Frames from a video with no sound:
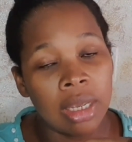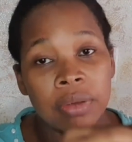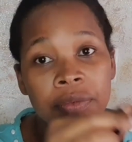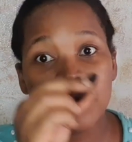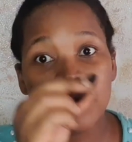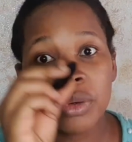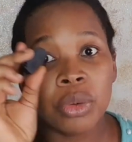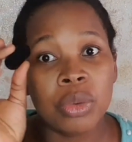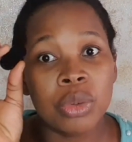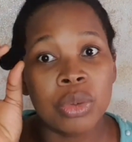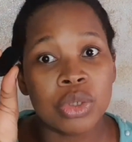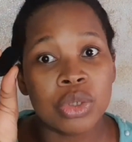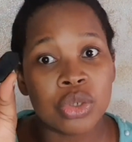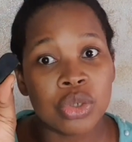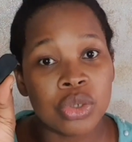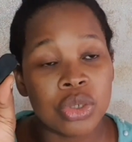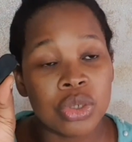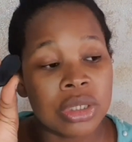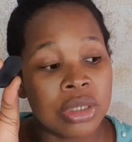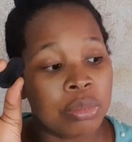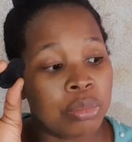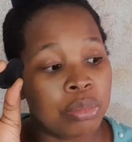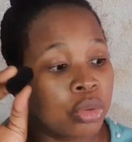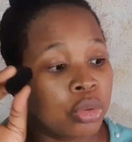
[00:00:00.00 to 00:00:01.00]
If you don't want to use
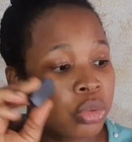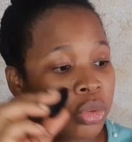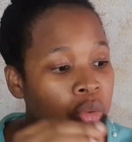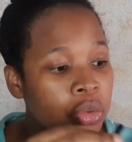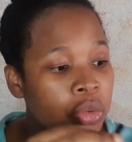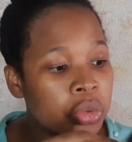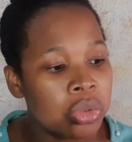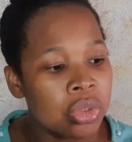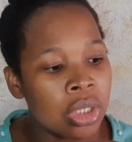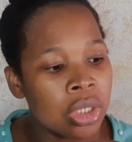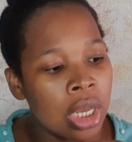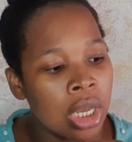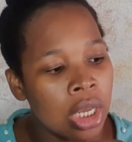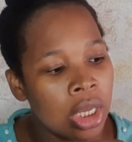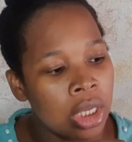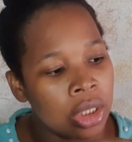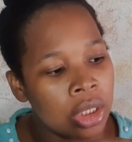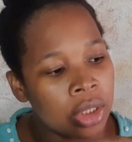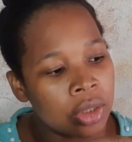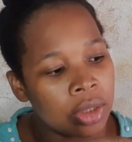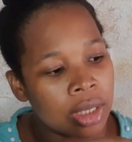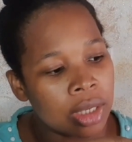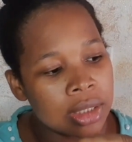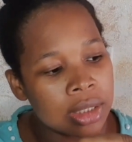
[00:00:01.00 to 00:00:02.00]
the Bluetooth,
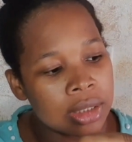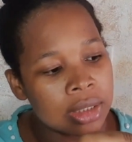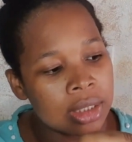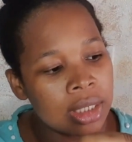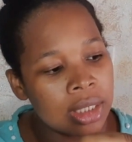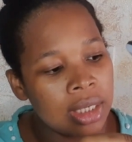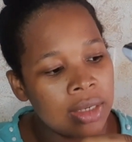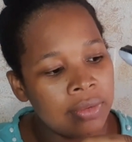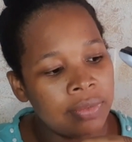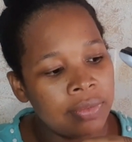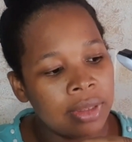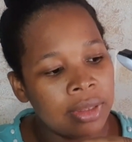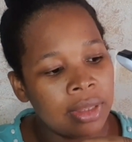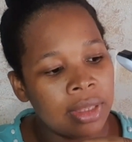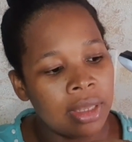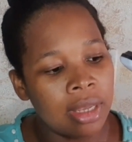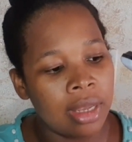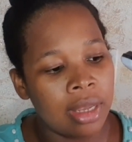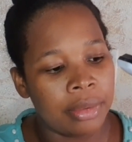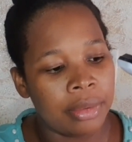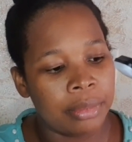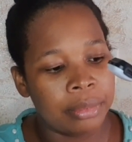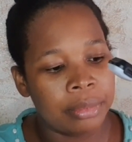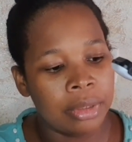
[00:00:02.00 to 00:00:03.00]
you can still leave it
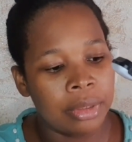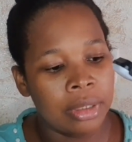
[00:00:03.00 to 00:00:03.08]
here.